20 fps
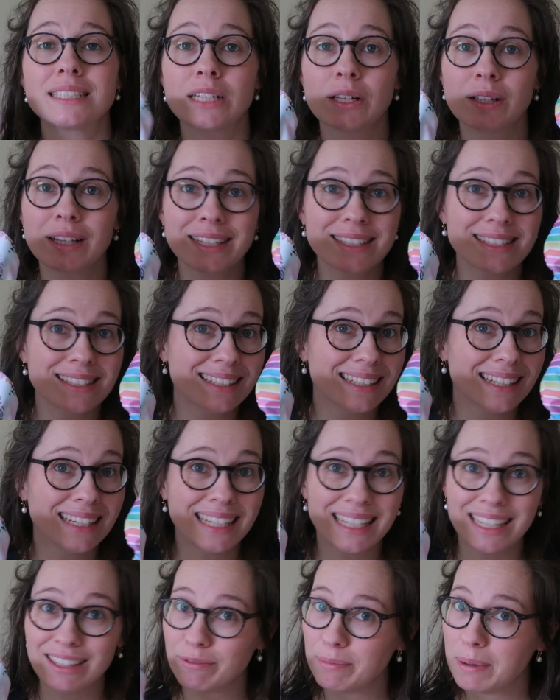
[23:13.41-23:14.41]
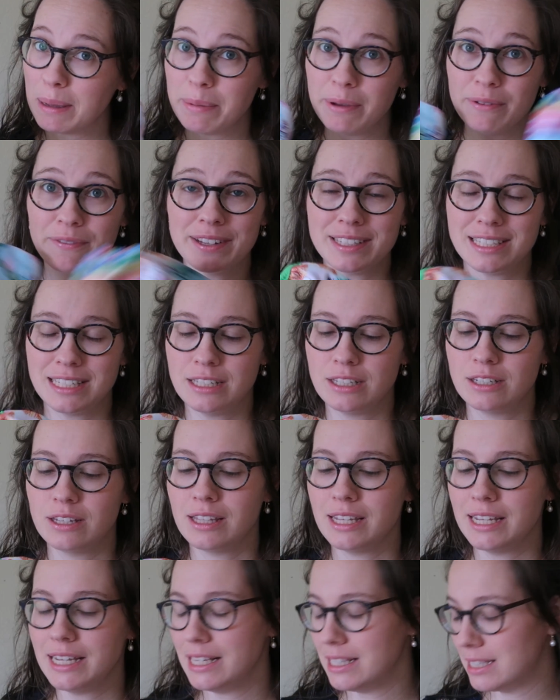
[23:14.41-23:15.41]
So let's see if baby fits
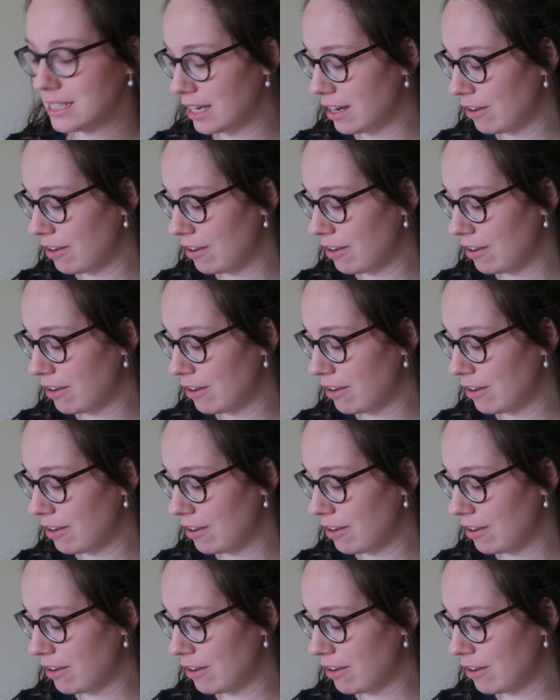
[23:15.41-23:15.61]
into these,